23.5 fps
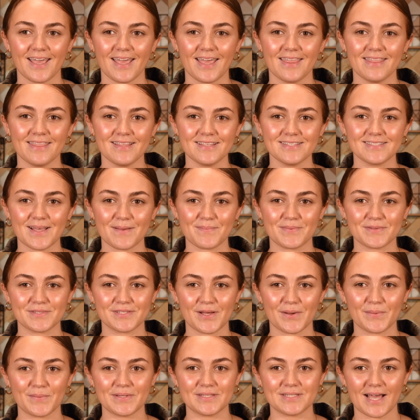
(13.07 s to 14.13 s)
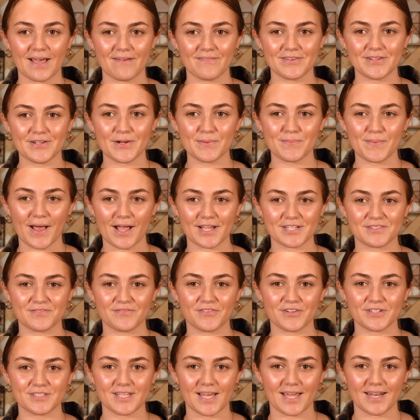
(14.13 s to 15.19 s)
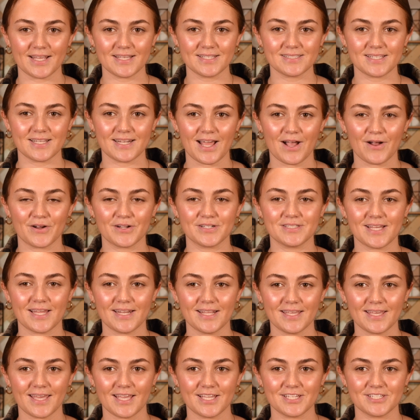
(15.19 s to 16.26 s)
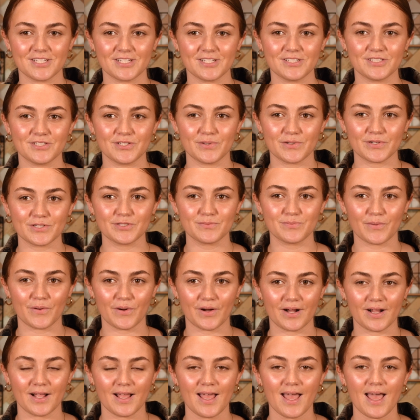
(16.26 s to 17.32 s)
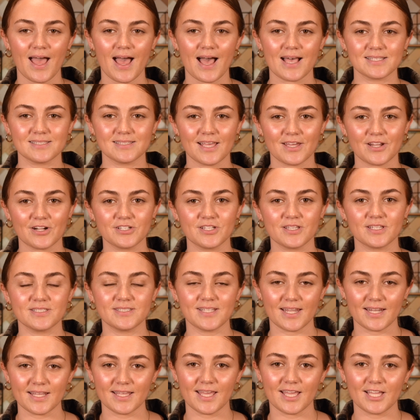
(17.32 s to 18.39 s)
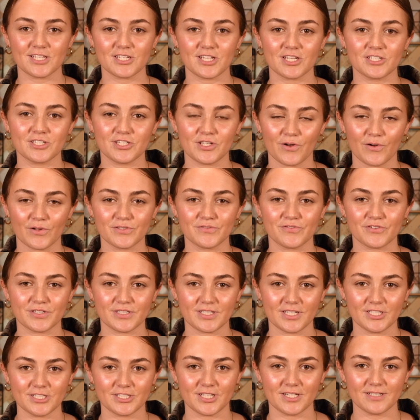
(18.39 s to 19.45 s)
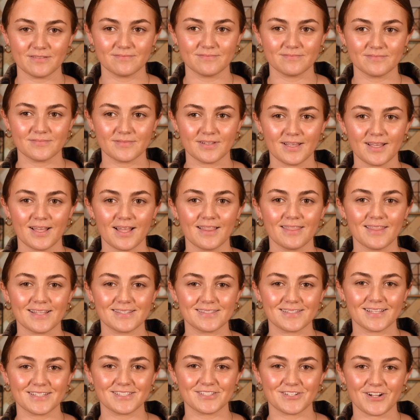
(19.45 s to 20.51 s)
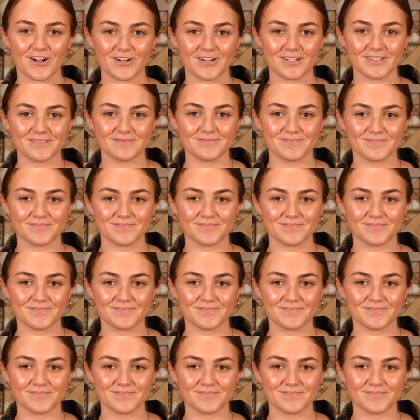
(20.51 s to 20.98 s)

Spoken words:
In this episode, we dive into her passion for tennis and how her dedication to her sport has led her to the dedication she holds for teaching. Let's get started.